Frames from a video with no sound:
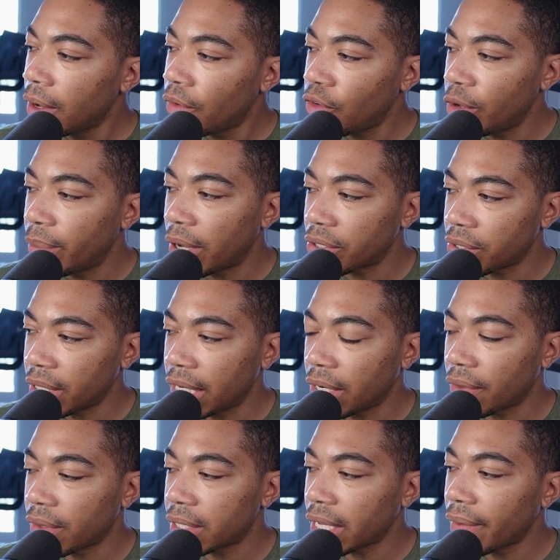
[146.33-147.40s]
We measured again
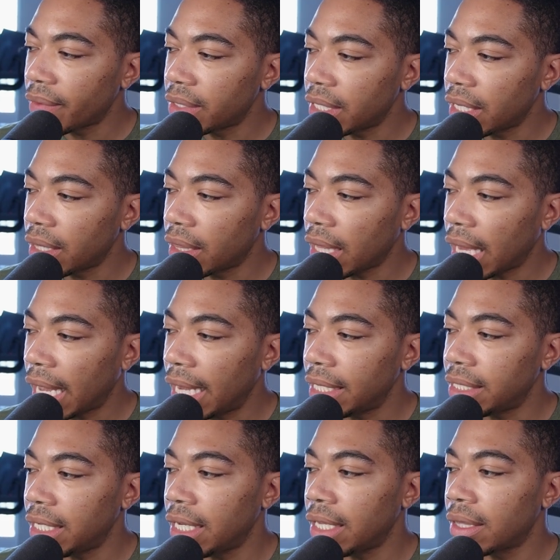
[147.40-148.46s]
on the 17th,
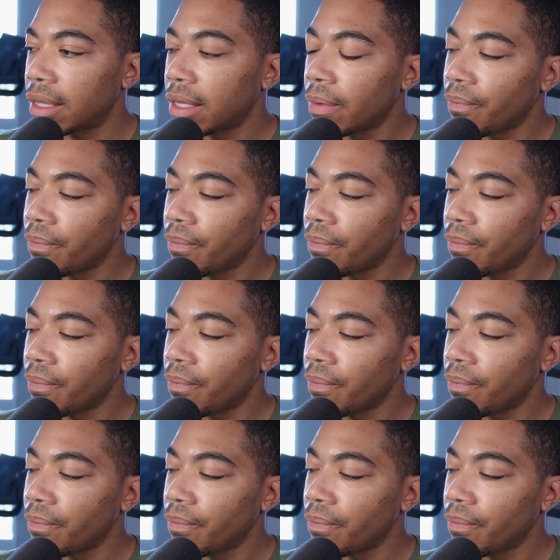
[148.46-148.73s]
18th.